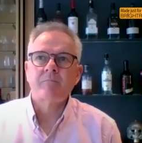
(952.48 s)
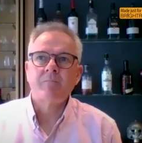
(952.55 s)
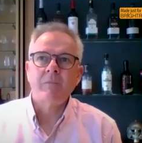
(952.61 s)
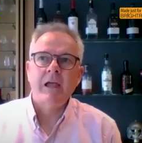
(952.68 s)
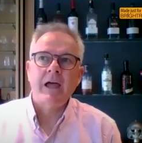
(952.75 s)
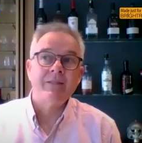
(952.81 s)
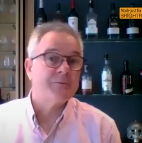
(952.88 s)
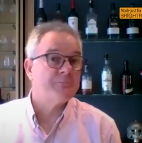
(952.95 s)

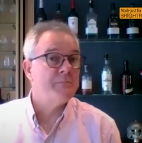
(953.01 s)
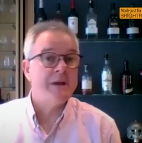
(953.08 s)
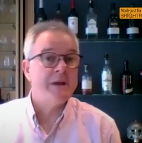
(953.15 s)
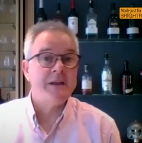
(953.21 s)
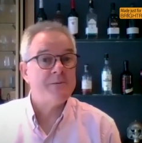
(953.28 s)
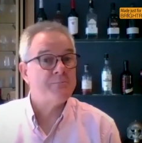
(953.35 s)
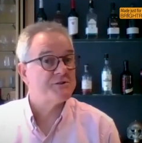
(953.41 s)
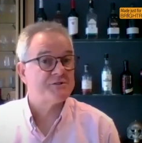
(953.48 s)
and that
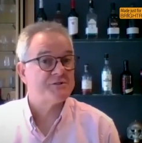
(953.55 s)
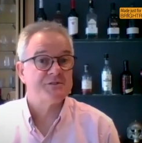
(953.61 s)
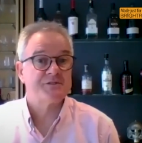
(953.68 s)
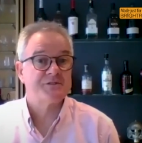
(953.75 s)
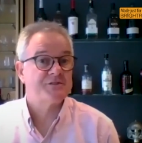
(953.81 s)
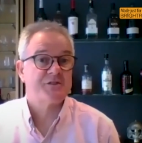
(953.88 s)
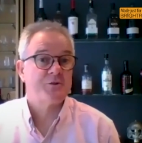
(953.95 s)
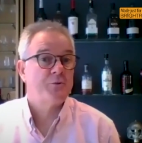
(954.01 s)
many
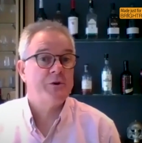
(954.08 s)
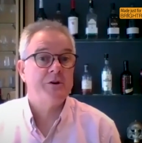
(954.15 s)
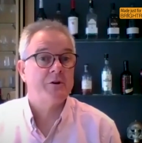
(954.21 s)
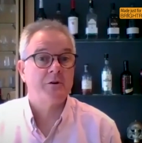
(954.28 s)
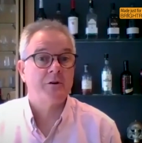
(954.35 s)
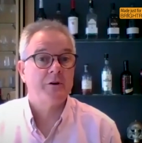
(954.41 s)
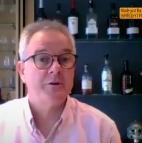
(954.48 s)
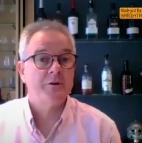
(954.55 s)
businesses, so we're not
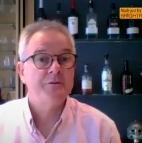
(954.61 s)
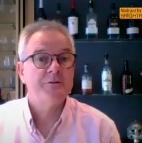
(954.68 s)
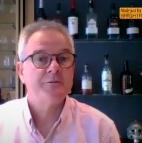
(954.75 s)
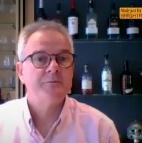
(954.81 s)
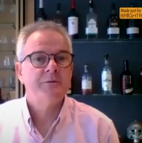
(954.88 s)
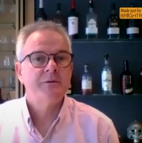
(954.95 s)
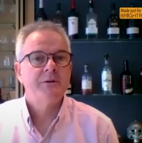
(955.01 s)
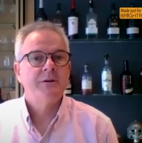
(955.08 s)
alone,
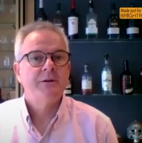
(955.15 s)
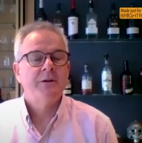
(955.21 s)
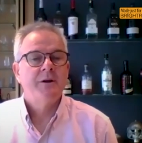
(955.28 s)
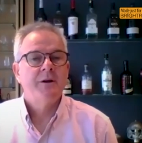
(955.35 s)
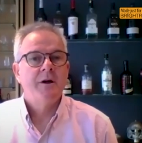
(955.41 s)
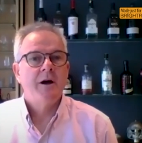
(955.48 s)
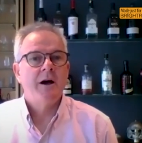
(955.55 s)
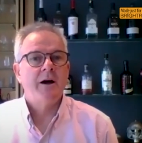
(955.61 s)

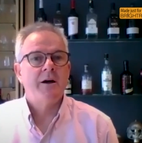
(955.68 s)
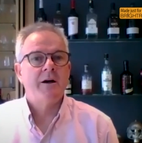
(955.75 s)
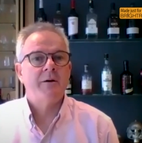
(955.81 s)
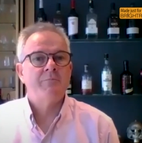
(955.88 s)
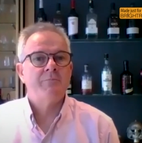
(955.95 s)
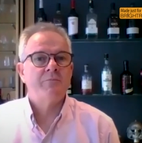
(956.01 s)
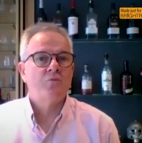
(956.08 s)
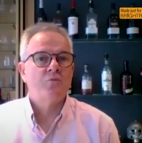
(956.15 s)

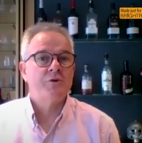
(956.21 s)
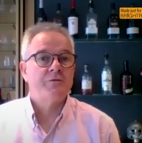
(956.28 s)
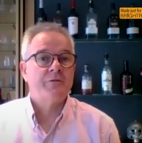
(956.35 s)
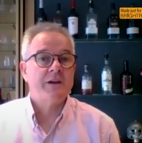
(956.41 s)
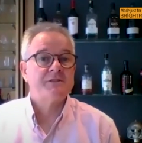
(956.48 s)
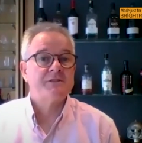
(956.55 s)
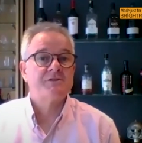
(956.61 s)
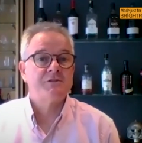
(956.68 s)
um, would have
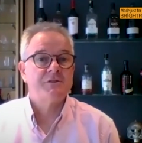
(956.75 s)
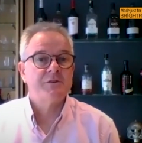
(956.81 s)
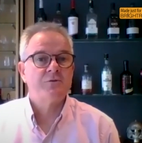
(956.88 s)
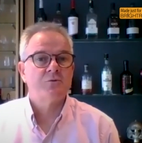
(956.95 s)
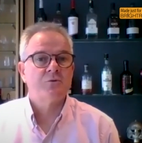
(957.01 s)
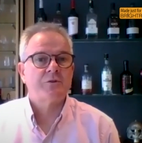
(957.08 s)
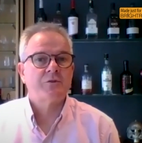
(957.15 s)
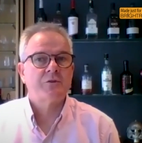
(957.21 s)
had to deal
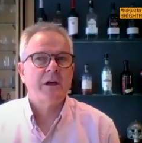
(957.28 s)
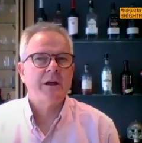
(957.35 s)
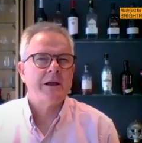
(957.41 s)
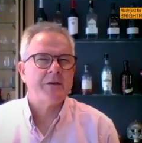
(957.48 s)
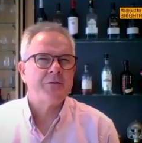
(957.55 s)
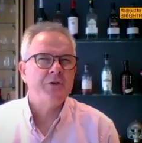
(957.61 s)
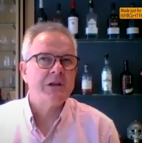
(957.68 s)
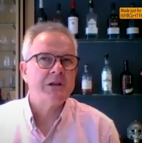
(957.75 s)
with. And I
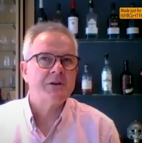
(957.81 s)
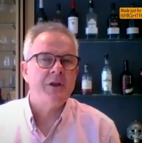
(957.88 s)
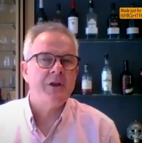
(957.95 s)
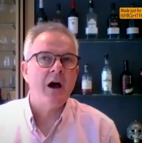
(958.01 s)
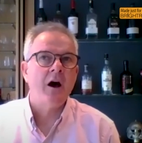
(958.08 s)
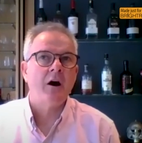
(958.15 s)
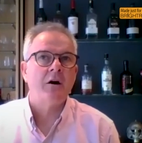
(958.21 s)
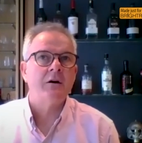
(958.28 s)
think
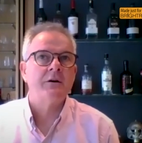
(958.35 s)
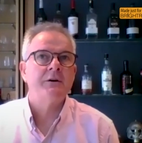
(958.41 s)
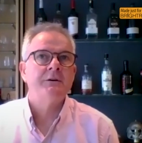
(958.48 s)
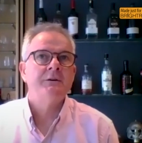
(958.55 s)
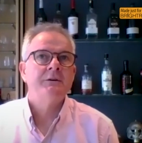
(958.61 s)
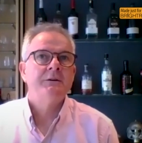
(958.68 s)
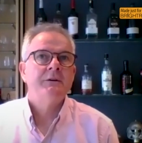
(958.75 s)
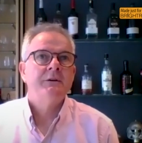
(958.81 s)
now,
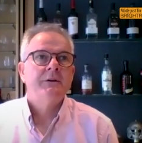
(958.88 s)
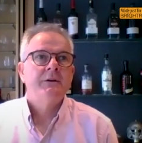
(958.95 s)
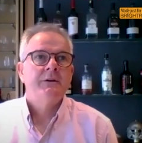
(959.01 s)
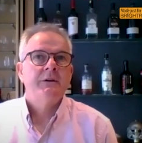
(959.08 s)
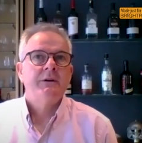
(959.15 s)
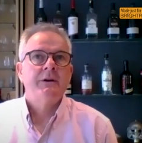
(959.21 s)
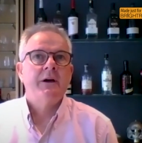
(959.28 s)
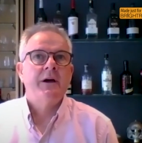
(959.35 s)

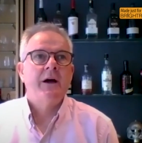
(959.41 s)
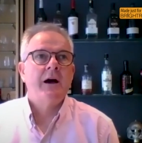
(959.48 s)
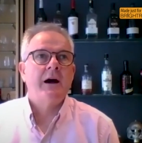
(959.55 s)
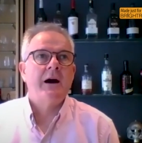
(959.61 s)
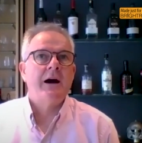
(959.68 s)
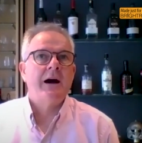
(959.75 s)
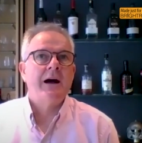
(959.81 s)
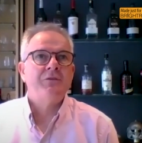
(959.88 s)

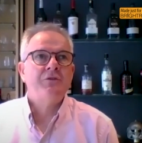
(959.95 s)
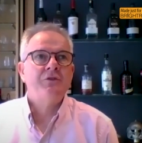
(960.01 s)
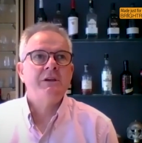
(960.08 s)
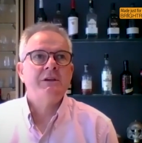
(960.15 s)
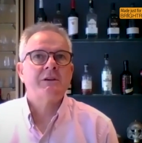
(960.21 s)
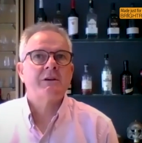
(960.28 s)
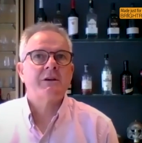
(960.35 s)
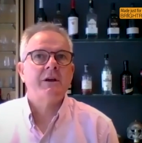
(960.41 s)
I
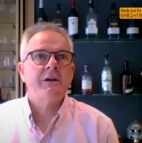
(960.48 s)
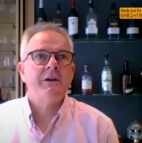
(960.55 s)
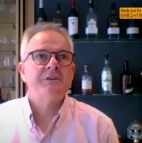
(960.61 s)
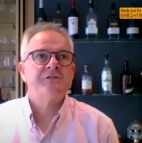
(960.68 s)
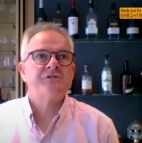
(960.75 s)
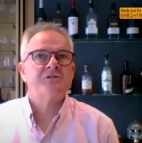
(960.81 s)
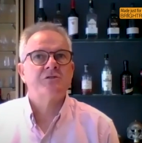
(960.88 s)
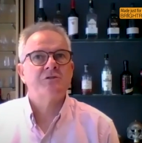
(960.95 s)
think
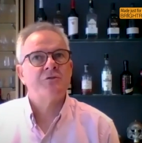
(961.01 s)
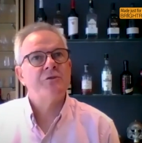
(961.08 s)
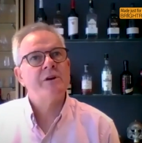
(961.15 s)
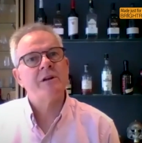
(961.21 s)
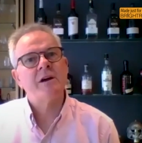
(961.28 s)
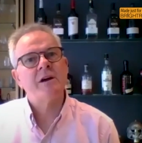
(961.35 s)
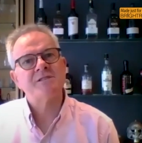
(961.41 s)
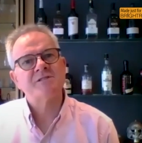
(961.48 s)
it's the
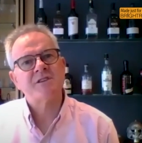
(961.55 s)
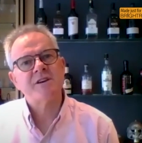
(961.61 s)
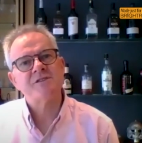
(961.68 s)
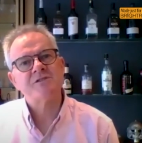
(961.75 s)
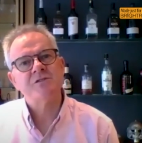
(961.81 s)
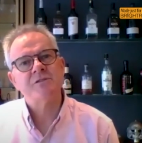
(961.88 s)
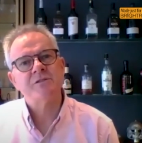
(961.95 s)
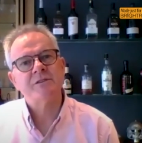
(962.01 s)

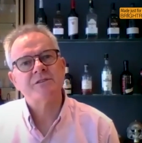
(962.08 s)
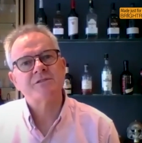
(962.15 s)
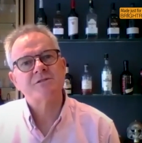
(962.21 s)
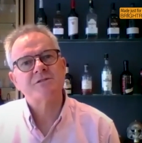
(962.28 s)
realization that